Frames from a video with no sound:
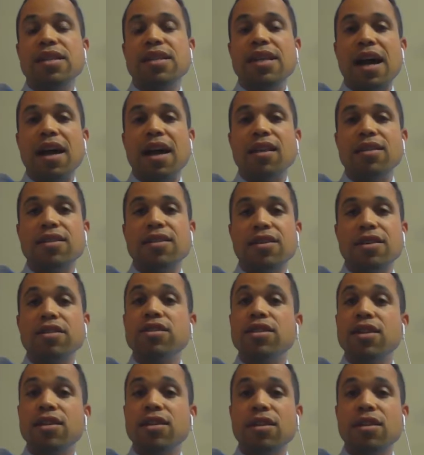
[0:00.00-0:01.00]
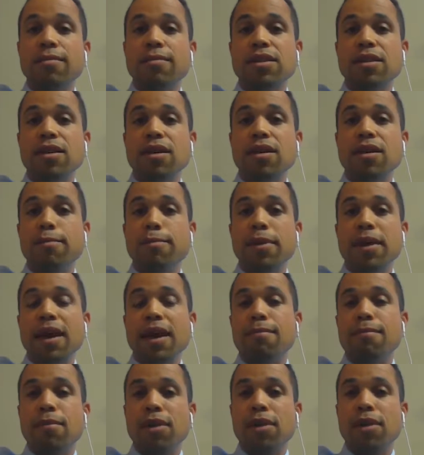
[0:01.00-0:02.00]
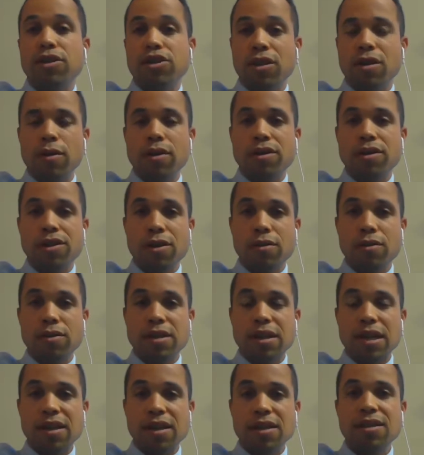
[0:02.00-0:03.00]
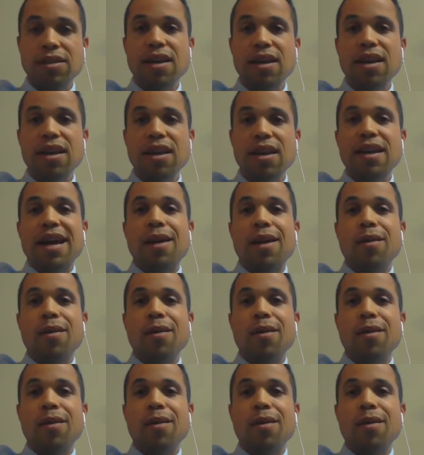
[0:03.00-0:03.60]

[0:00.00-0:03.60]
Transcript: the Cialis in your system is going to be at much lower doses.